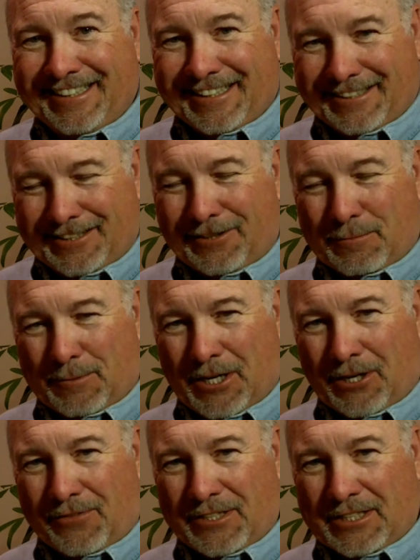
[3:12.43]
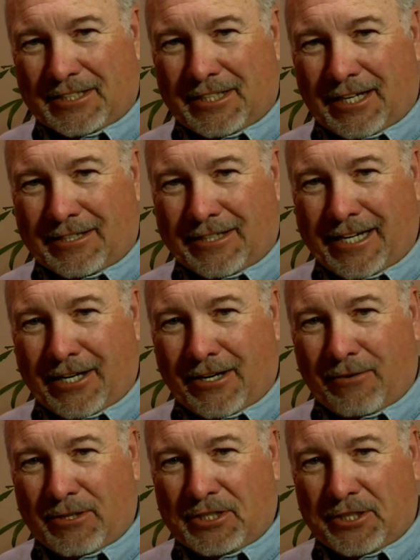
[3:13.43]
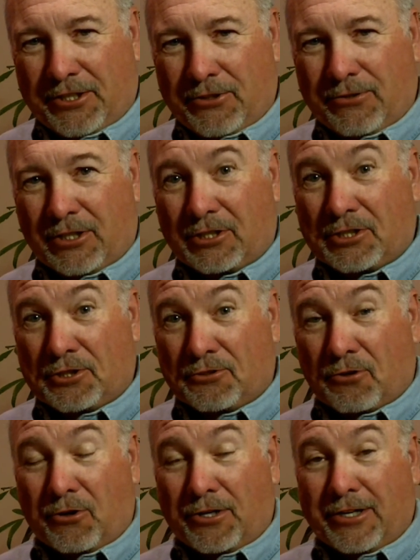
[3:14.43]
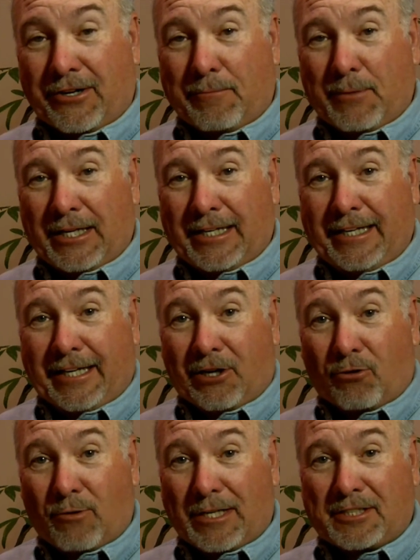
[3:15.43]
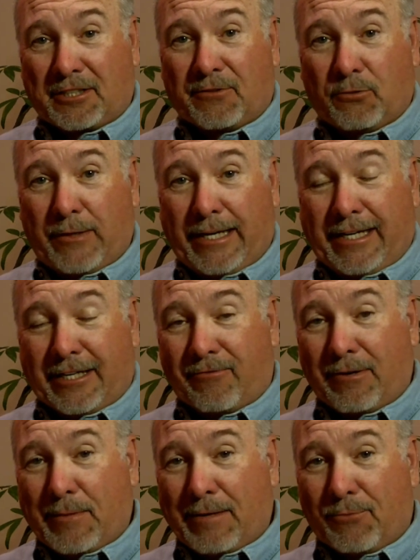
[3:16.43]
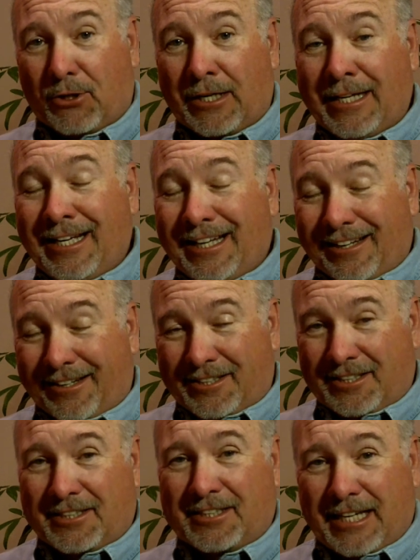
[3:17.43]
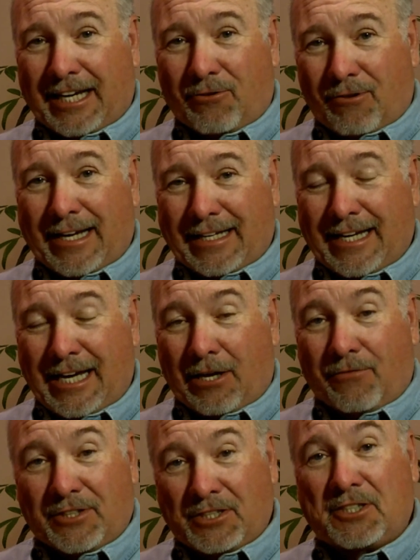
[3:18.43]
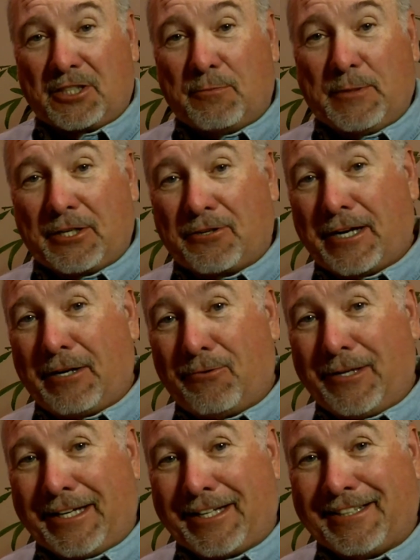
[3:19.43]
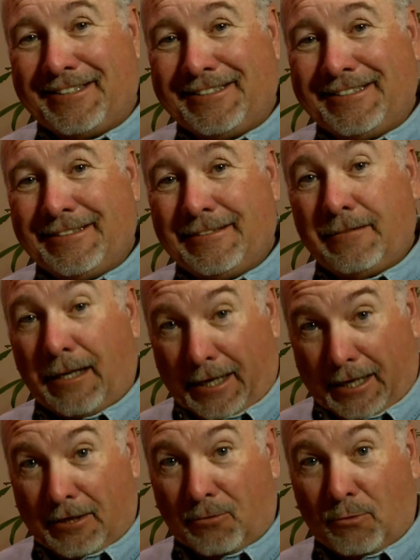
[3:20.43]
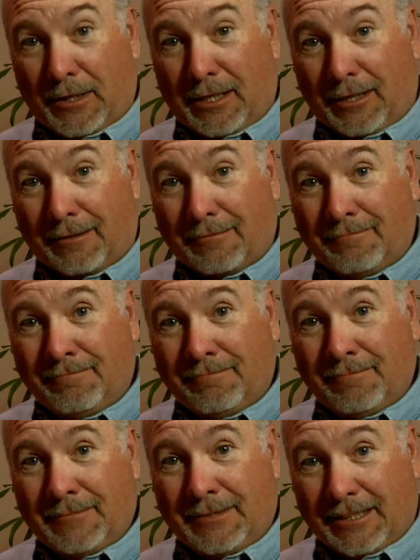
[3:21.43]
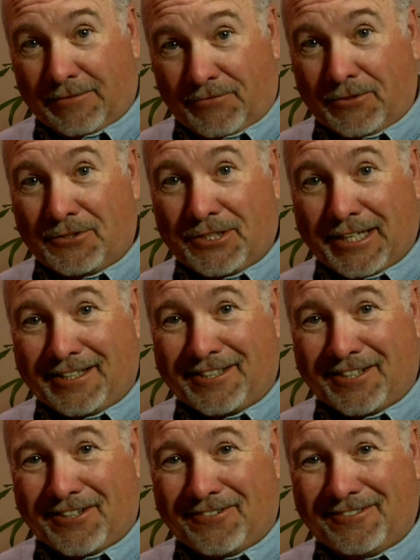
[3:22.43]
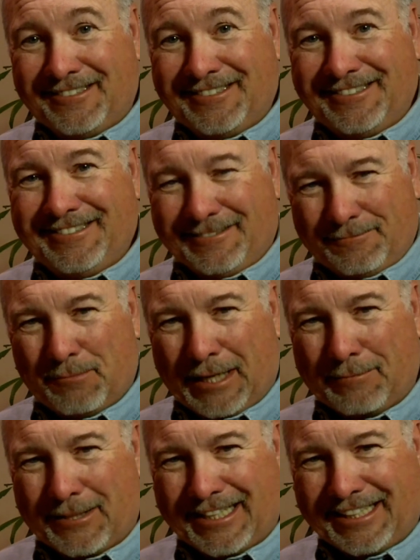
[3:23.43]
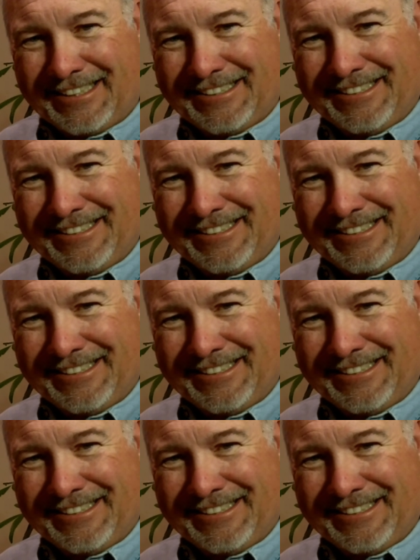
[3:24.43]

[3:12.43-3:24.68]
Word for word: Until tomorrow, this is Dr. Gary wishing you an extraordinary Monday and a rest of the week. And remember, let's decide right now this is going to be a great week. And it will, if you say so. Bye bye.